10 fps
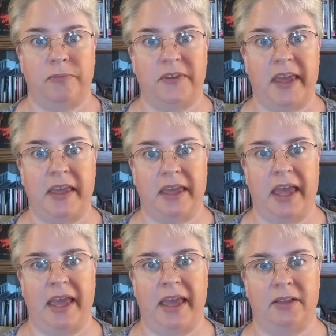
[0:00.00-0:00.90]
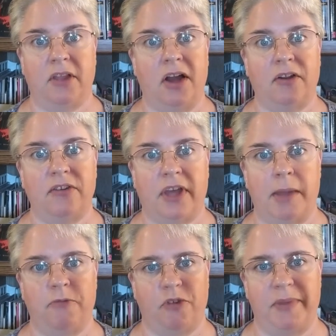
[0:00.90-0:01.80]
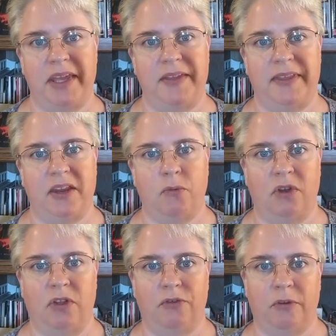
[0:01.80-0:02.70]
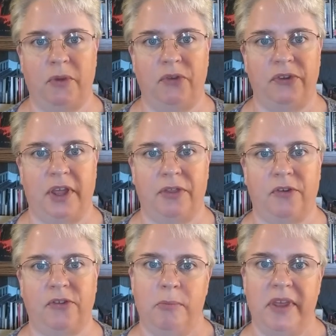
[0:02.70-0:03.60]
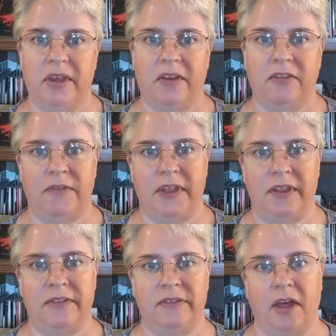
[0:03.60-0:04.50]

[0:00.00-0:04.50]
take a longer time for me than it will for most others because of these